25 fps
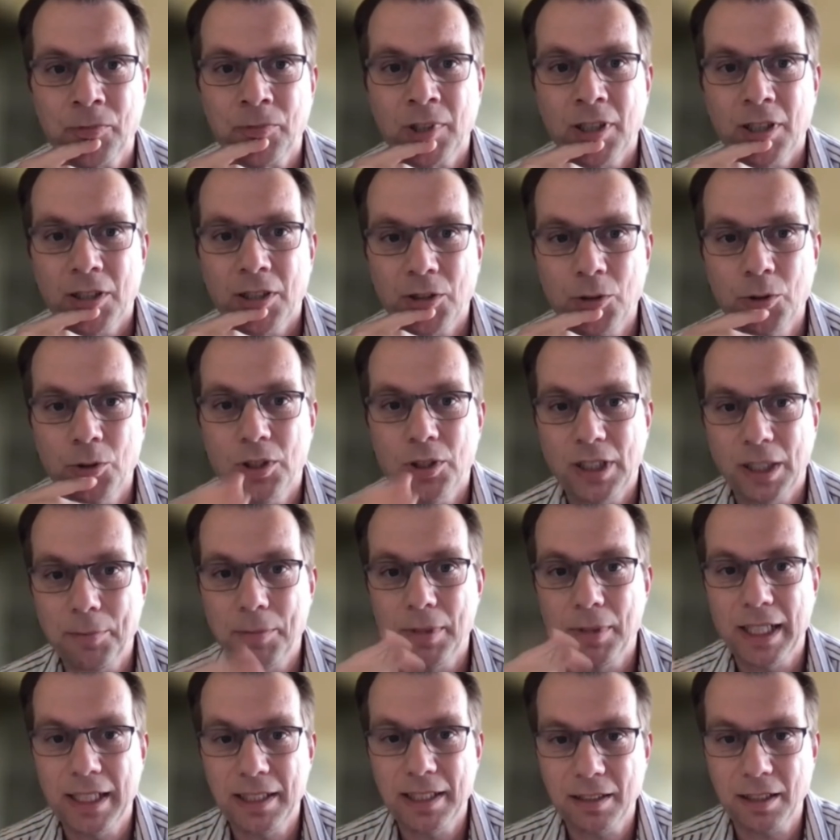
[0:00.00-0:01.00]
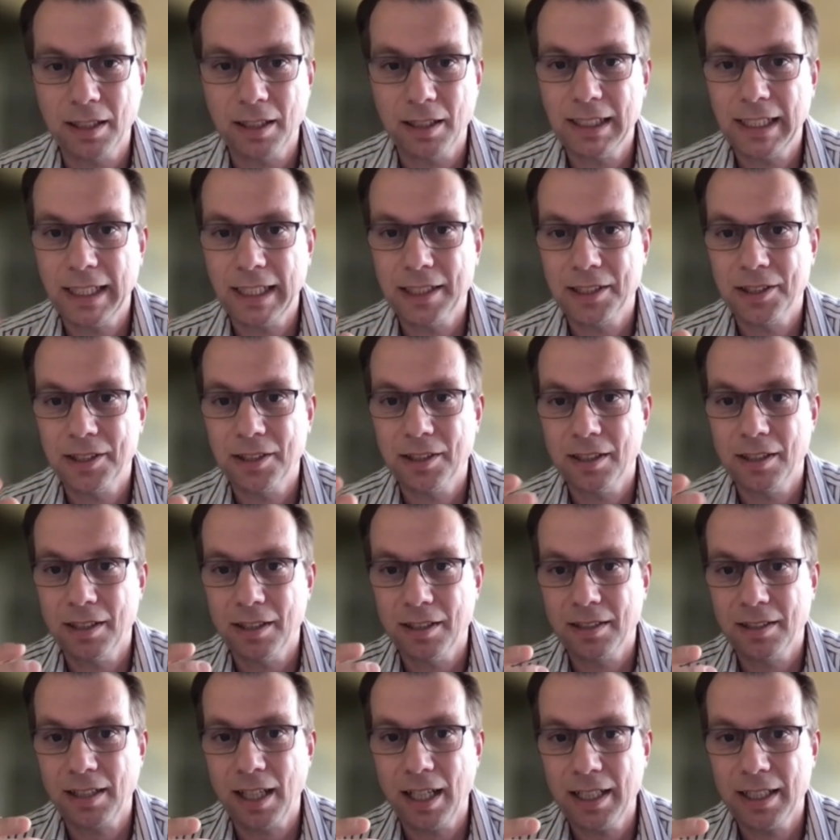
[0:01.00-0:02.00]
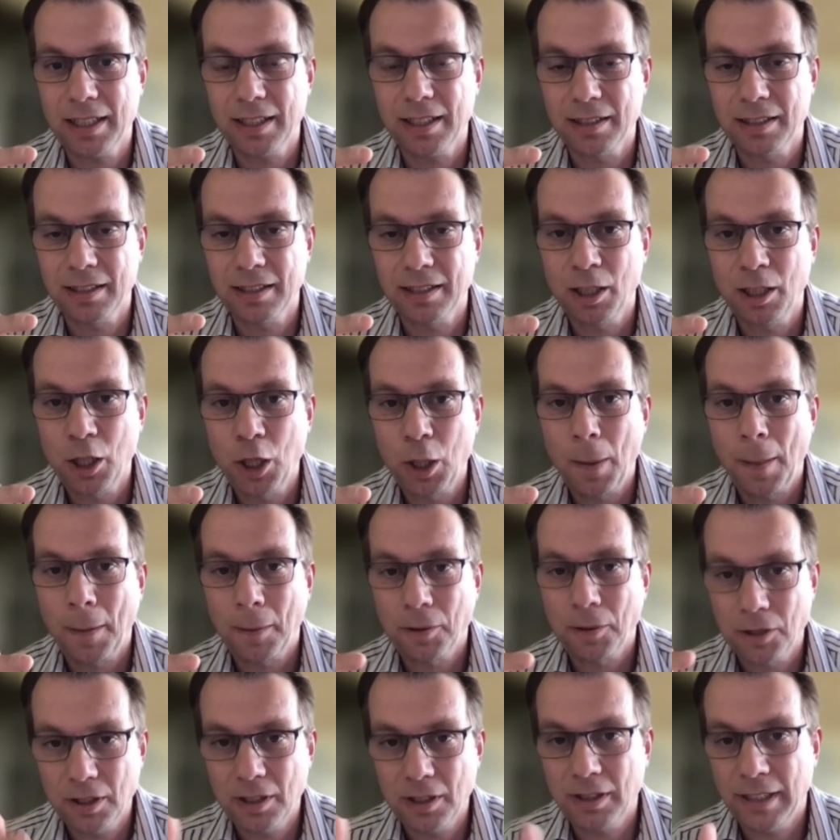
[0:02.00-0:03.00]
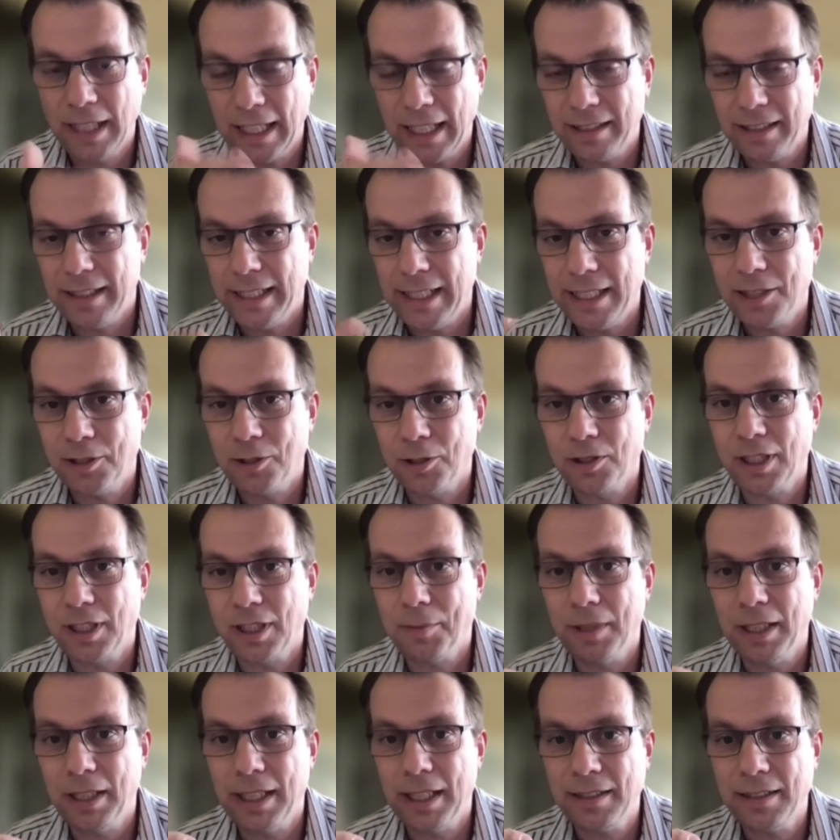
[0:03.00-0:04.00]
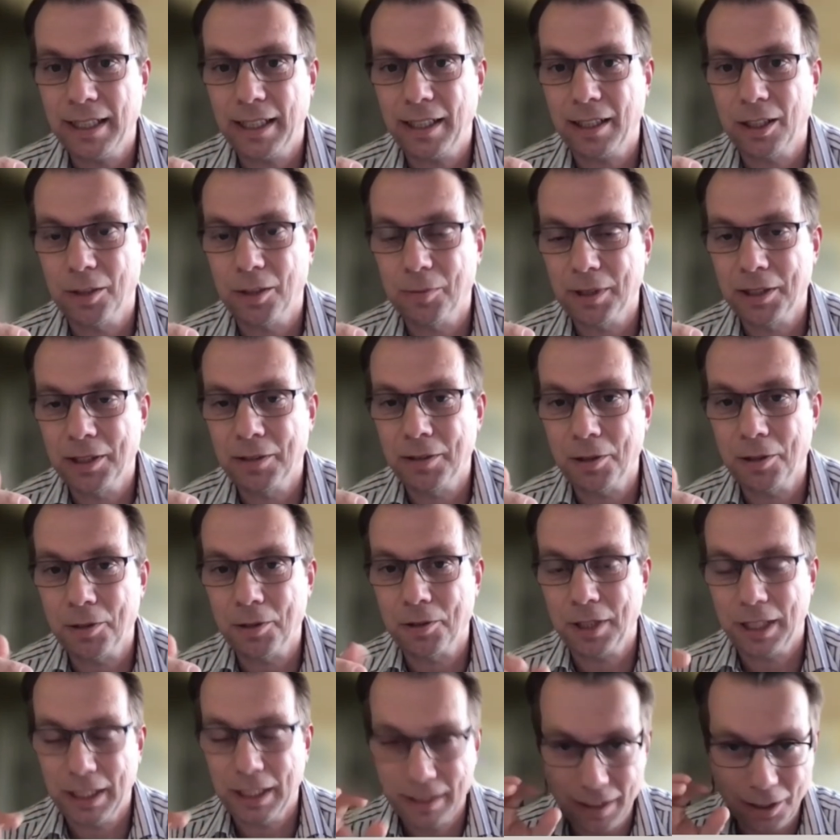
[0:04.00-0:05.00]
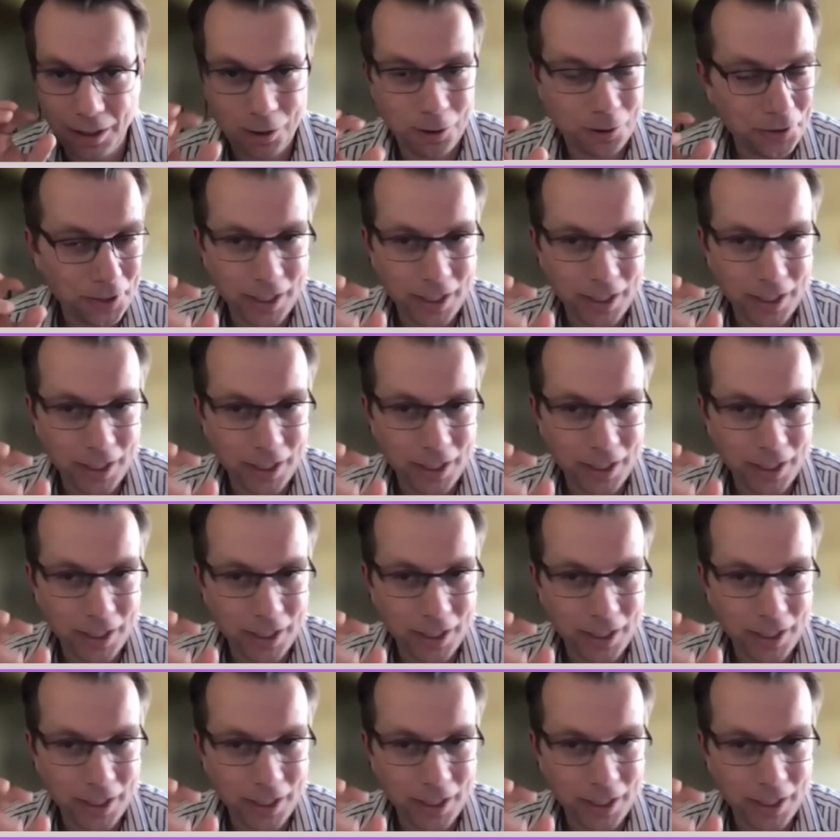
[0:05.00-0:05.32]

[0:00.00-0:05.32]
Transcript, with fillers: to stimulate cutting-edge uh, science that needs to stimulate economic growth. And on their